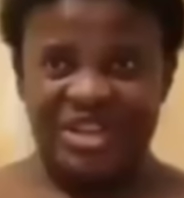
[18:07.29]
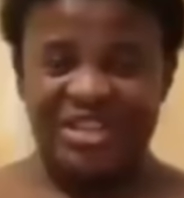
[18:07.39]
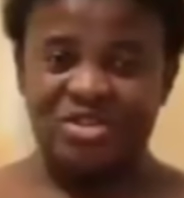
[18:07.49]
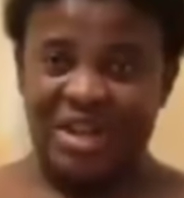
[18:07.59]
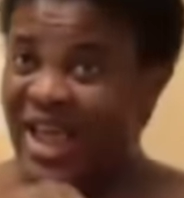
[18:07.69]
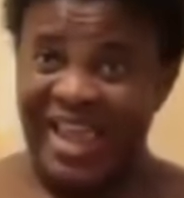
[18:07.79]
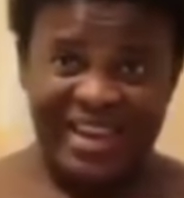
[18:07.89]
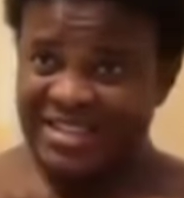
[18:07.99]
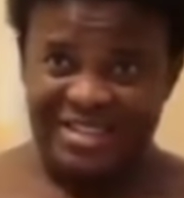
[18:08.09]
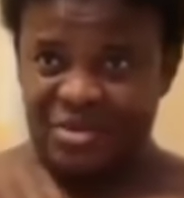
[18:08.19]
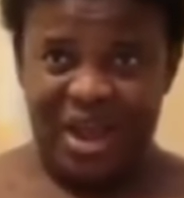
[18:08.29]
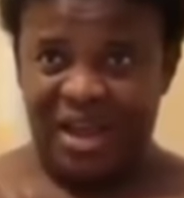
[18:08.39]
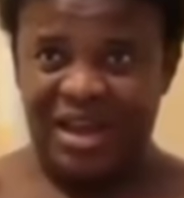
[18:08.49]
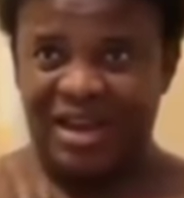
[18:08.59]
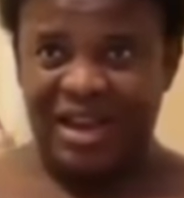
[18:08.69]
understand? So now that anything,
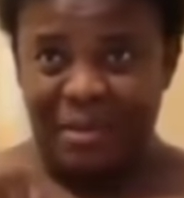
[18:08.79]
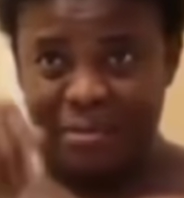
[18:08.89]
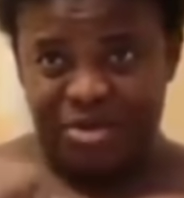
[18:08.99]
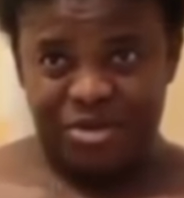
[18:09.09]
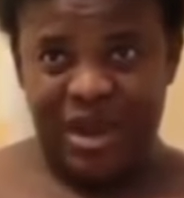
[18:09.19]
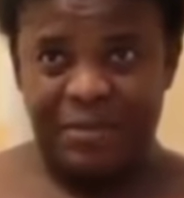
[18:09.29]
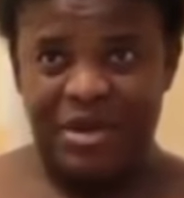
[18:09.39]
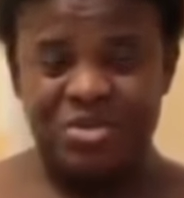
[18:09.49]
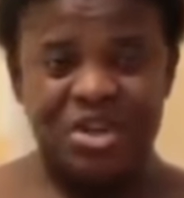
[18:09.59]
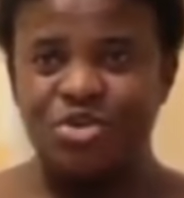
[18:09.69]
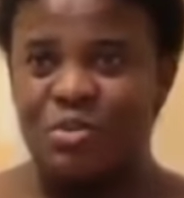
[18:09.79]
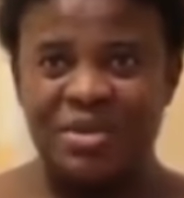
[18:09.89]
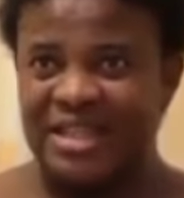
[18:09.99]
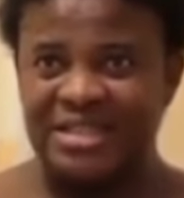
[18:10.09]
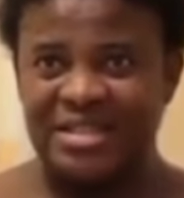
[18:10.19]
why? Now that middle, that place where you know,
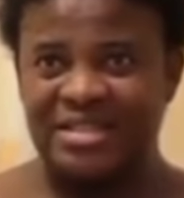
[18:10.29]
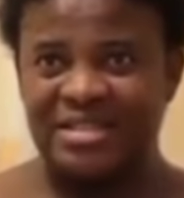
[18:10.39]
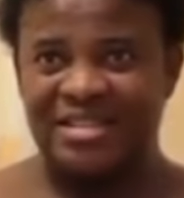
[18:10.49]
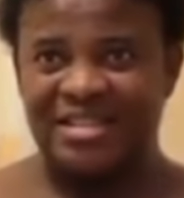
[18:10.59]
be anything.